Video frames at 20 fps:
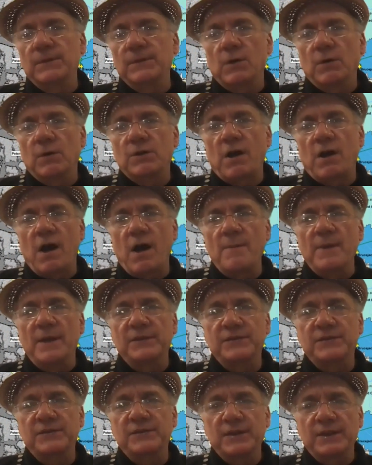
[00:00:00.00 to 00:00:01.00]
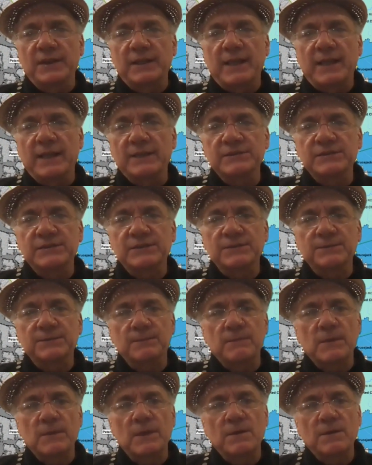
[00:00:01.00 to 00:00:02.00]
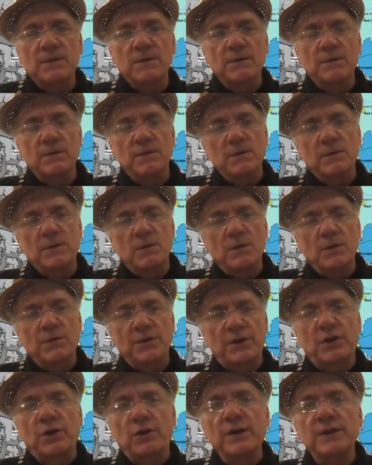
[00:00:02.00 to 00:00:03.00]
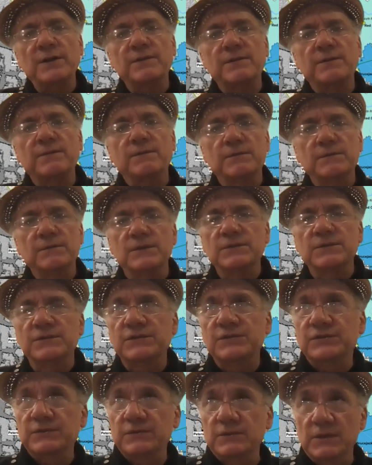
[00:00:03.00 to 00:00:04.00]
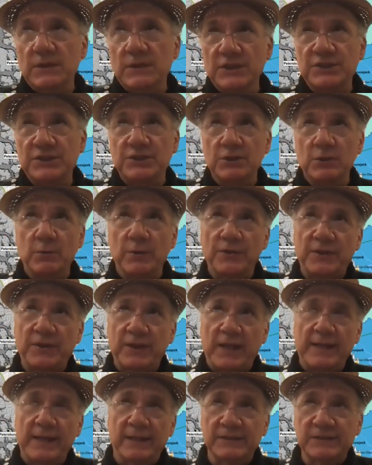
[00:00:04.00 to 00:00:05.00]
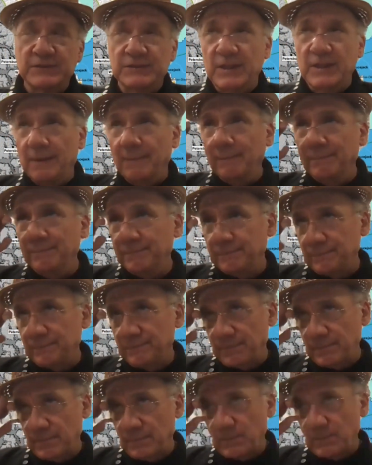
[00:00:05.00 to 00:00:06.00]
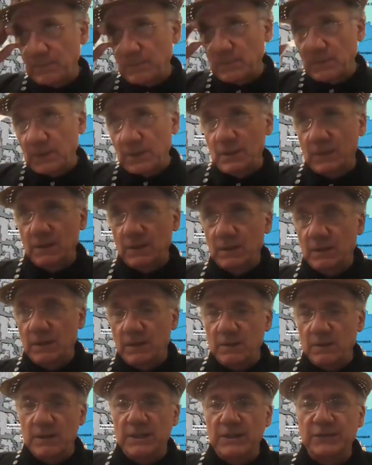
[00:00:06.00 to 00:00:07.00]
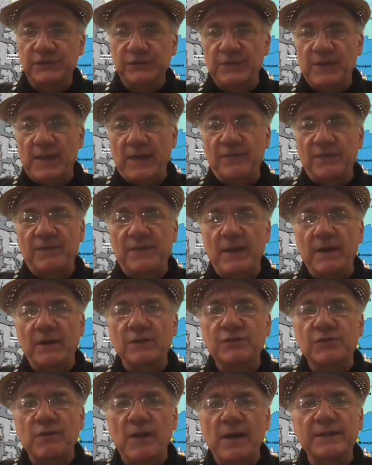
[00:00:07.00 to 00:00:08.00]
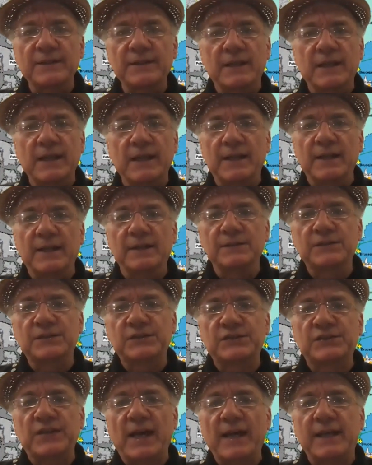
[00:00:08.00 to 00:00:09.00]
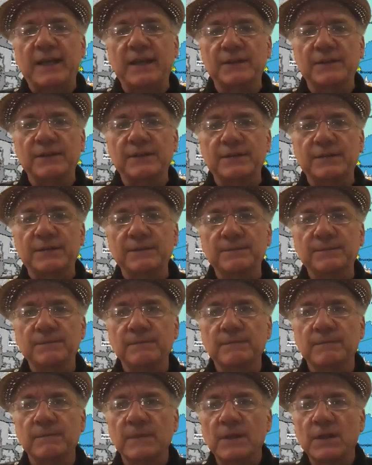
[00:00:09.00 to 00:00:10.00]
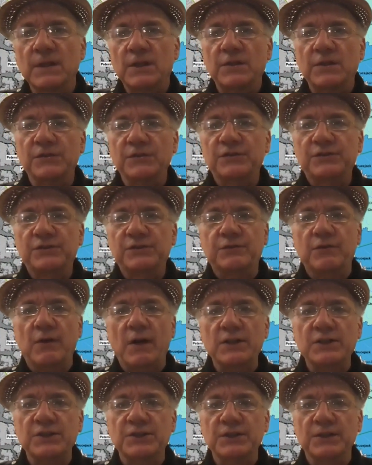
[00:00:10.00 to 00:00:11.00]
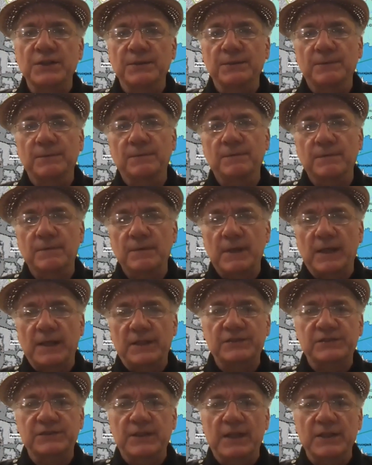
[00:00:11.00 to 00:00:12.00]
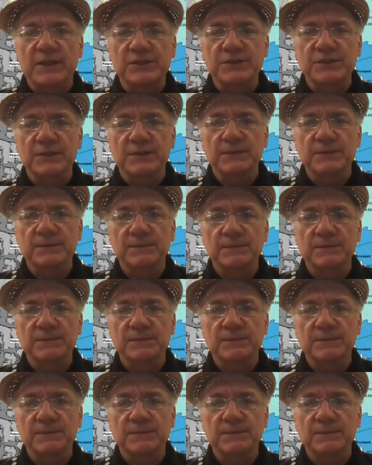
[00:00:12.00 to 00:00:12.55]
commented against the current issue with KSM is that they are trying to get a second construction extension.